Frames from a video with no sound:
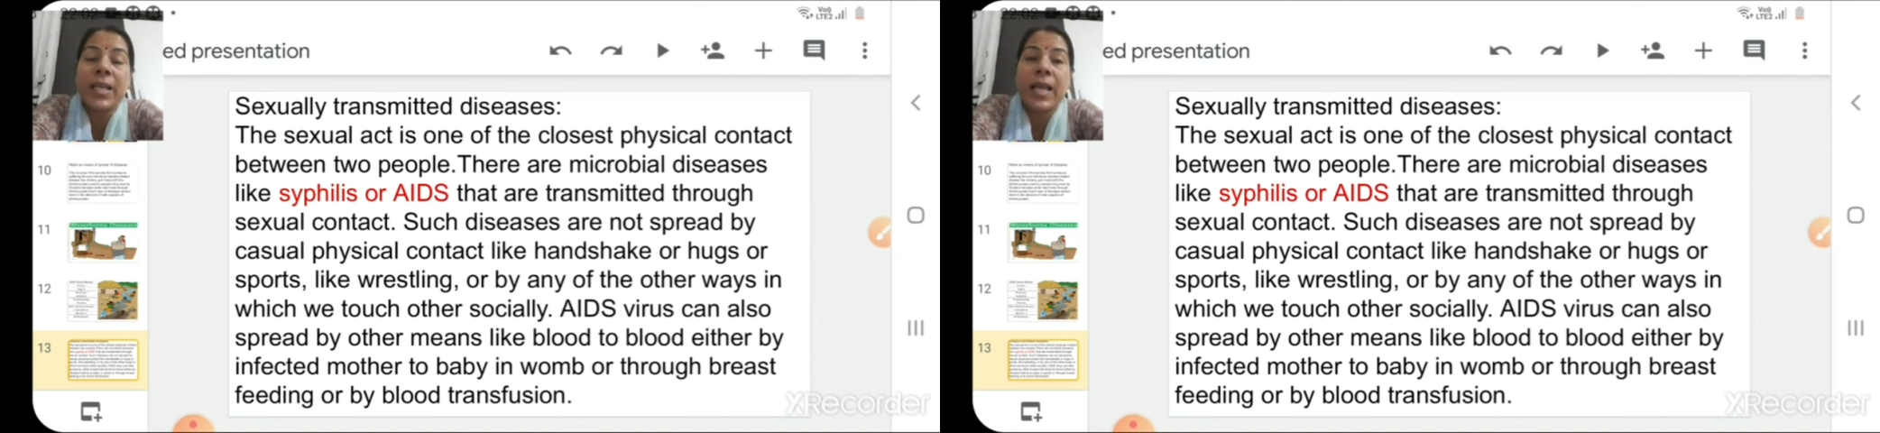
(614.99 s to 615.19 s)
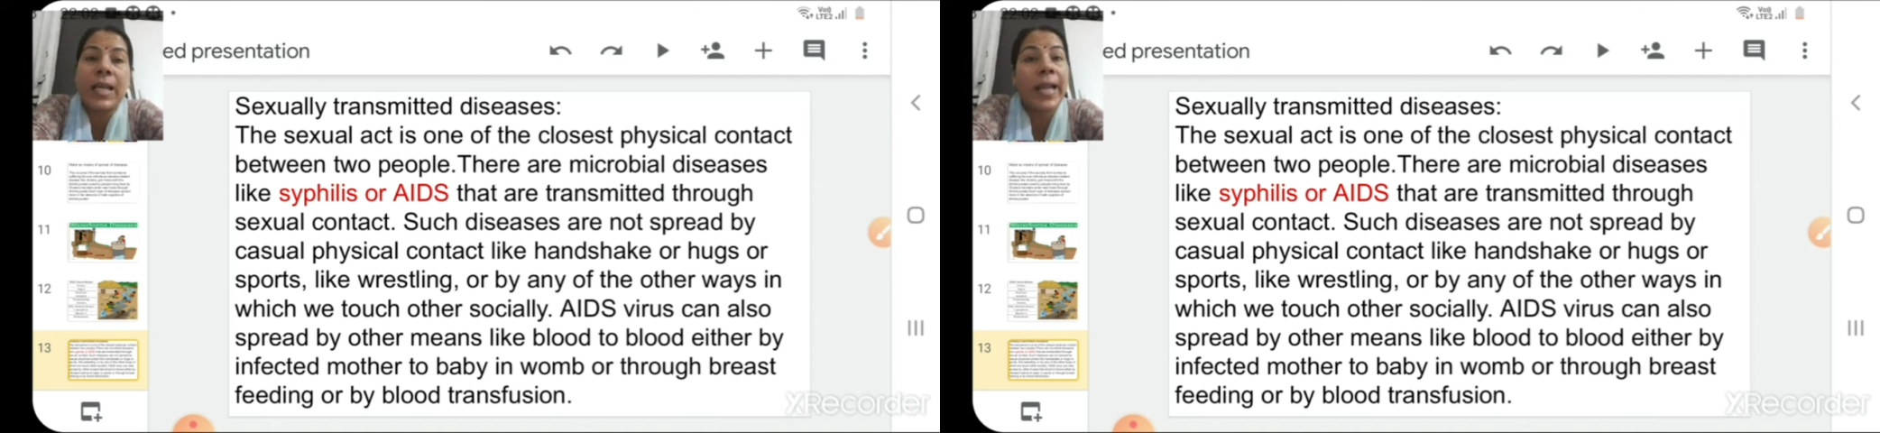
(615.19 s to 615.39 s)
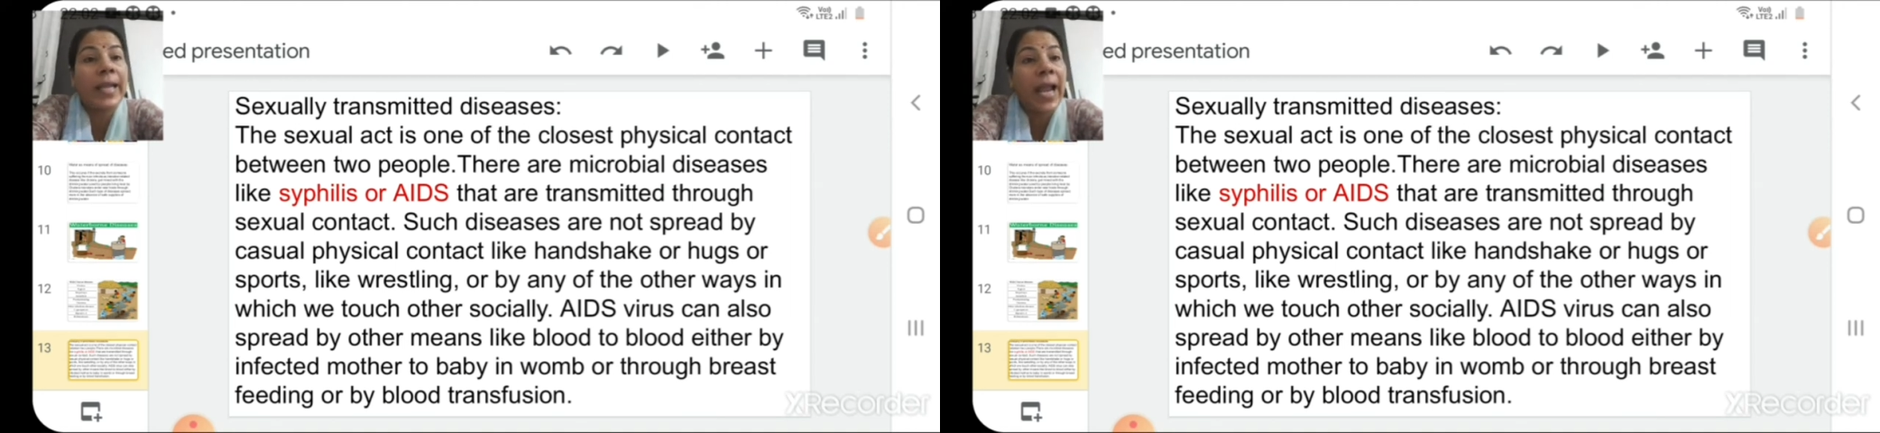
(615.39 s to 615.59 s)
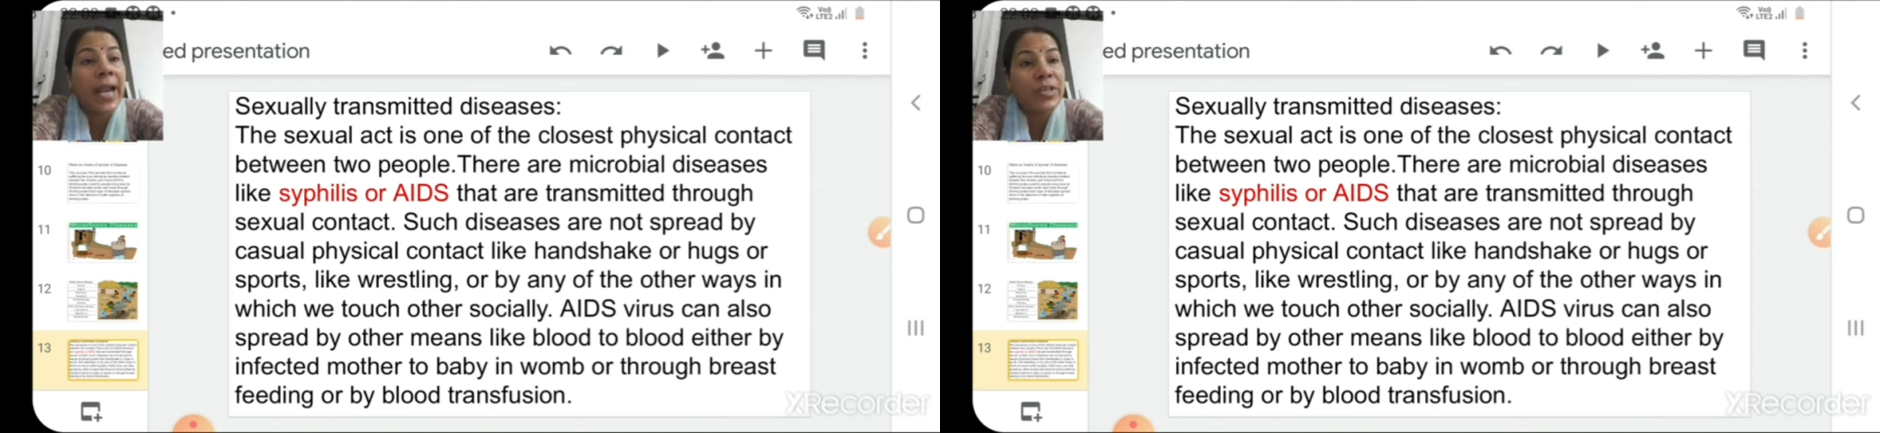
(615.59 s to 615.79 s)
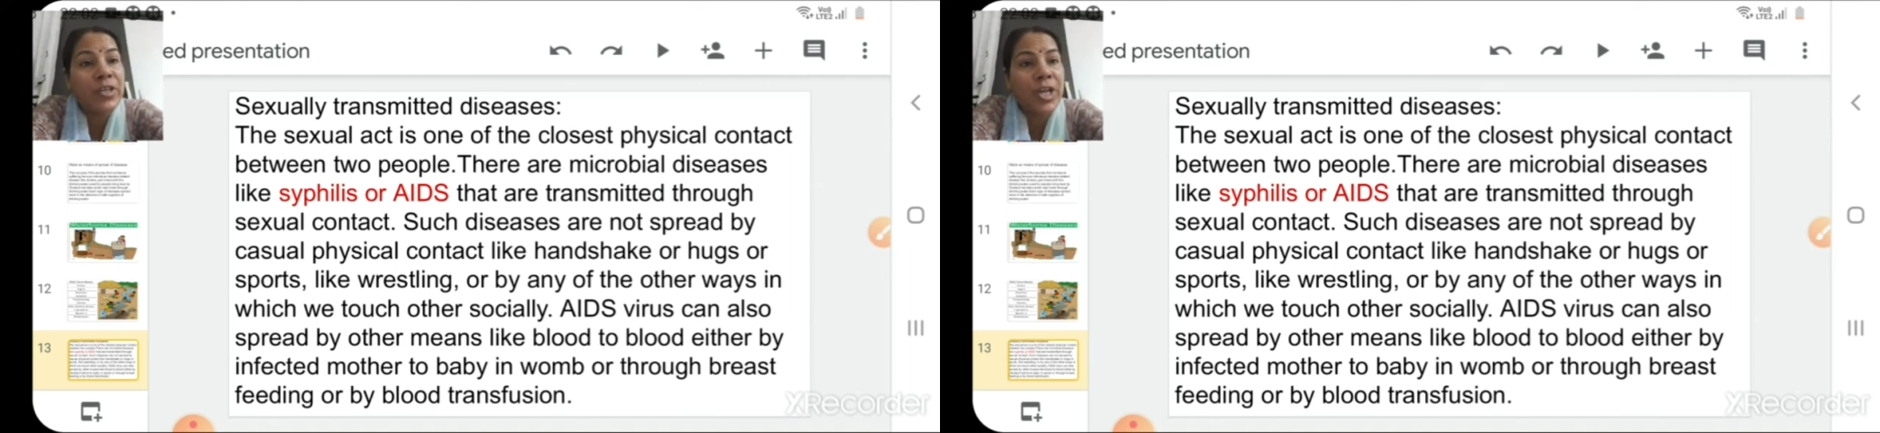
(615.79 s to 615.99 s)
like
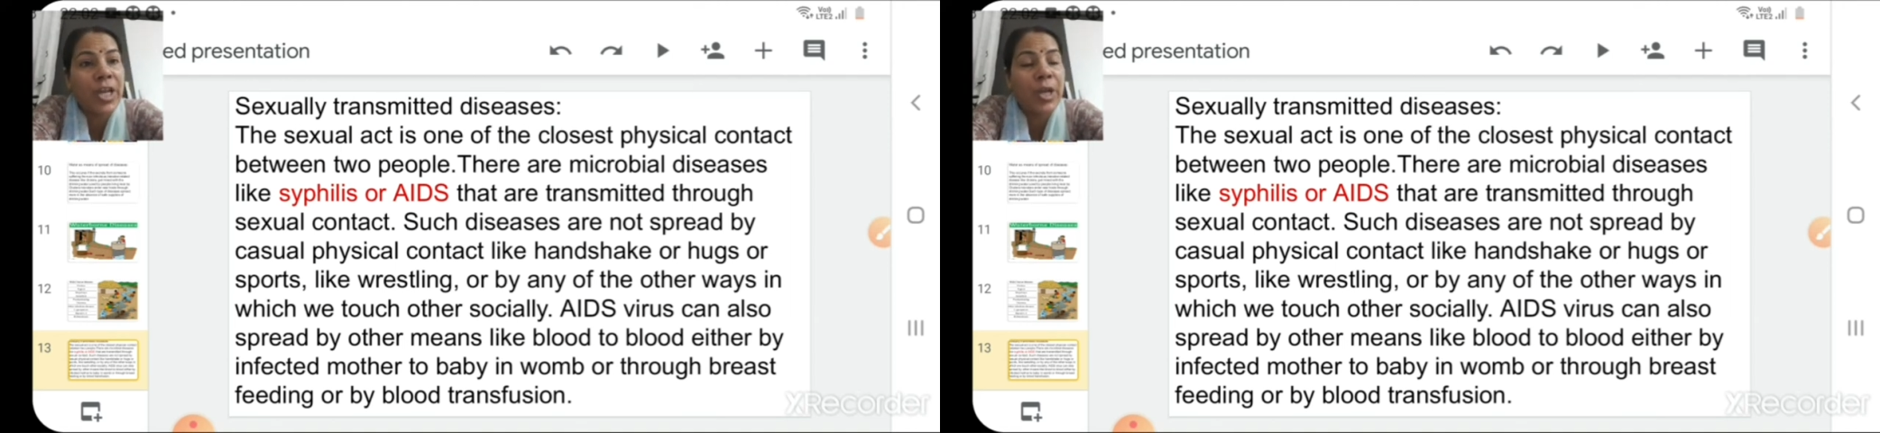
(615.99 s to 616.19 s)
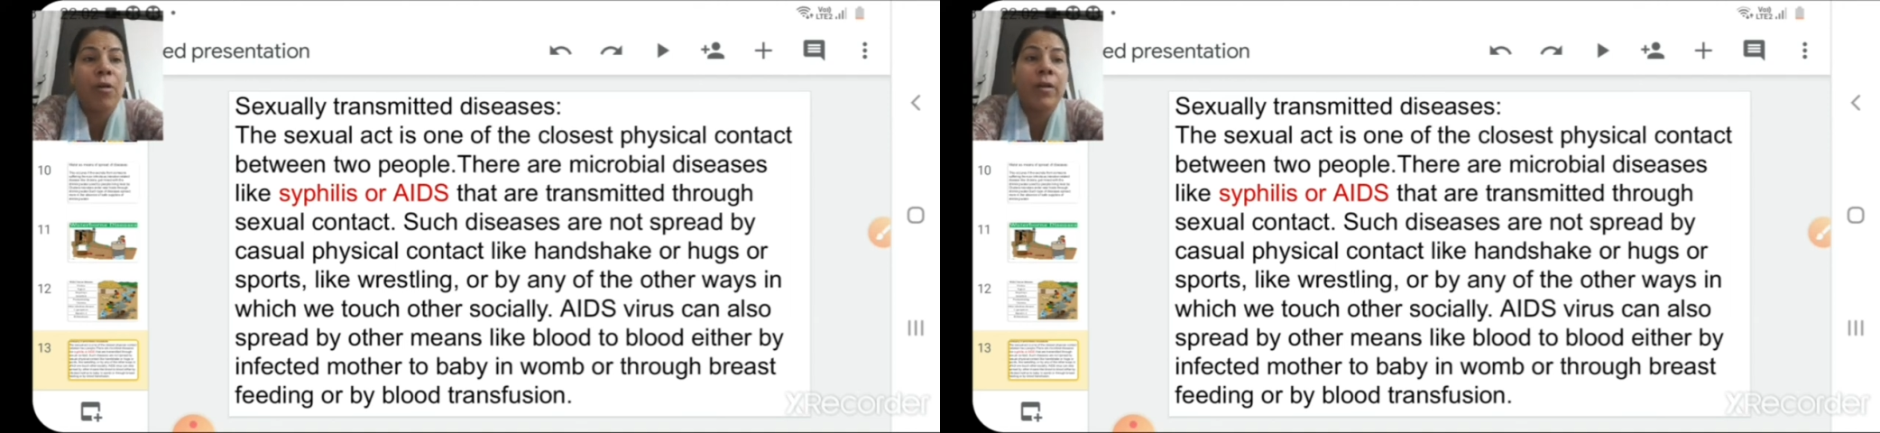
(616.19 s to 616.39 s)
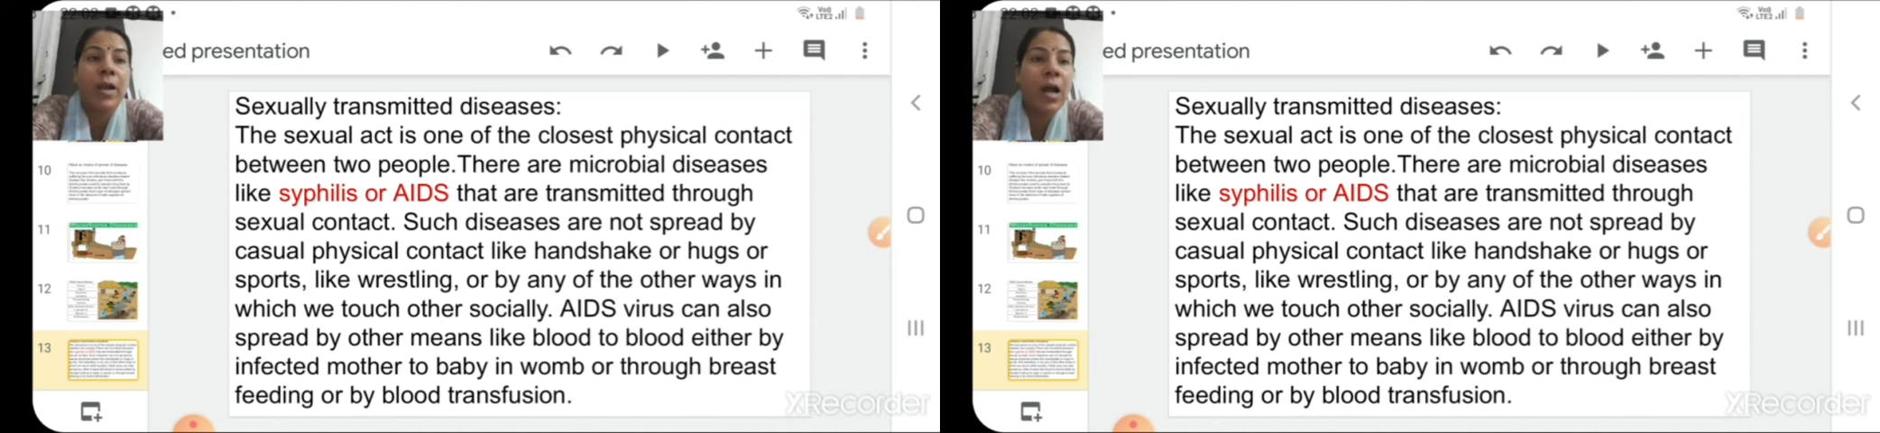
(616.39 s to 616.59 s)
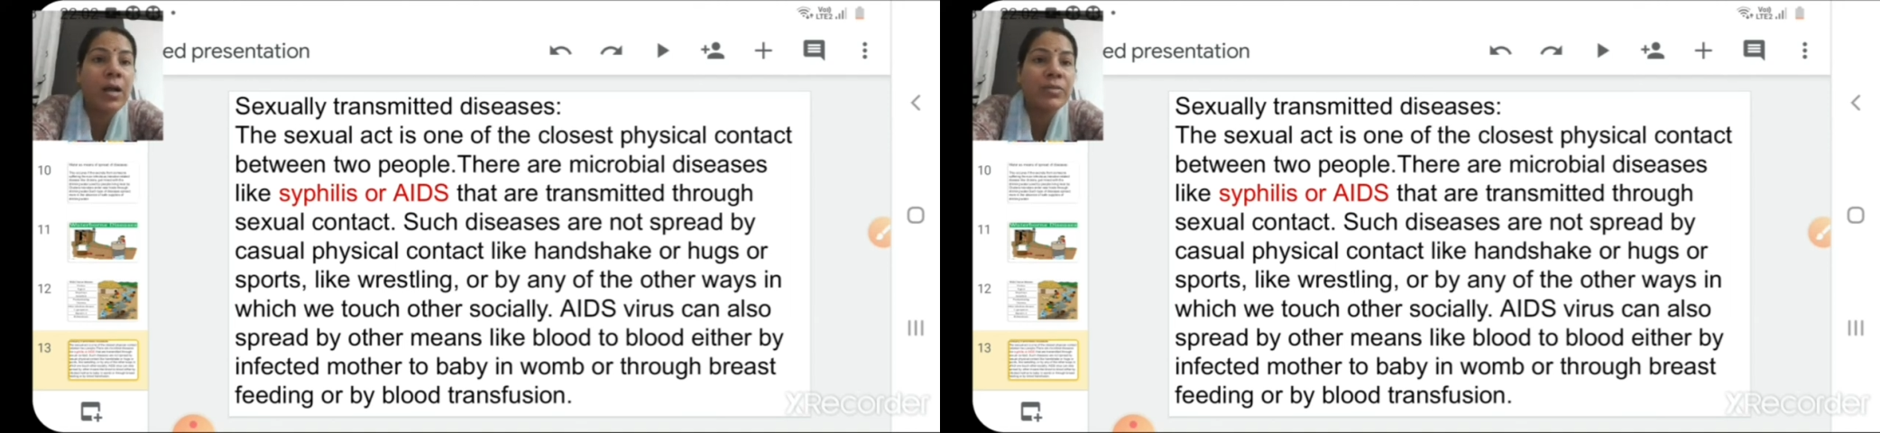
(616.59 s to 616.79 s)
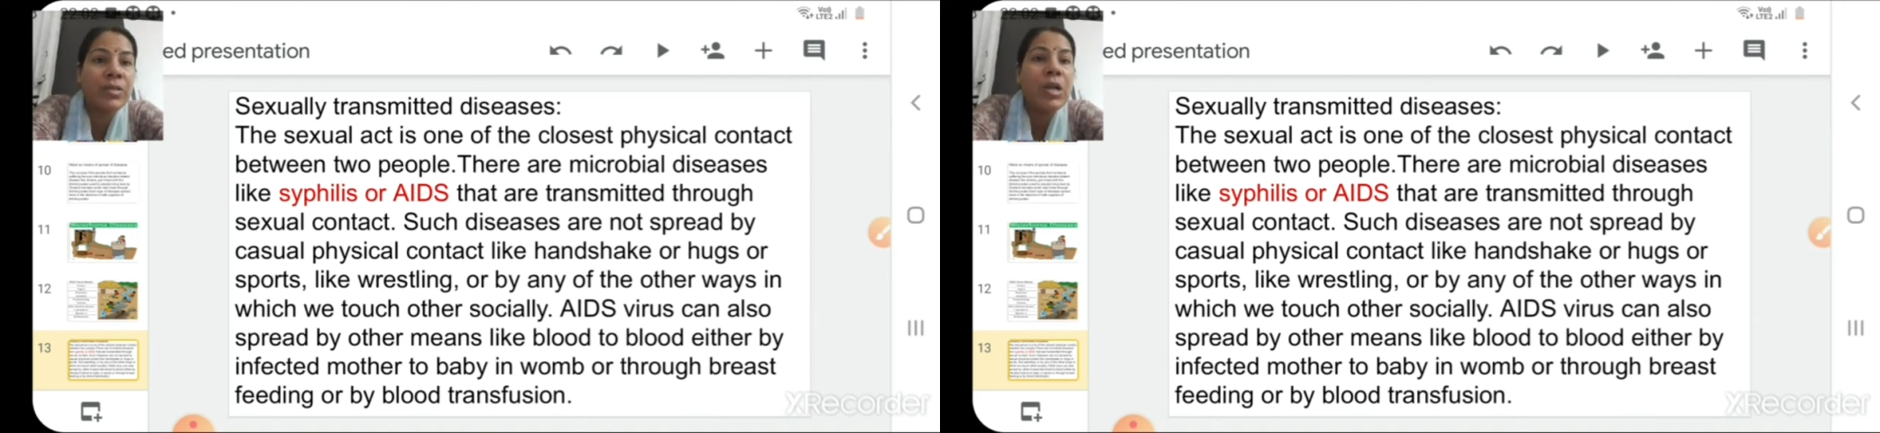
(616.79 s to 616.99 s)
handshake or hugs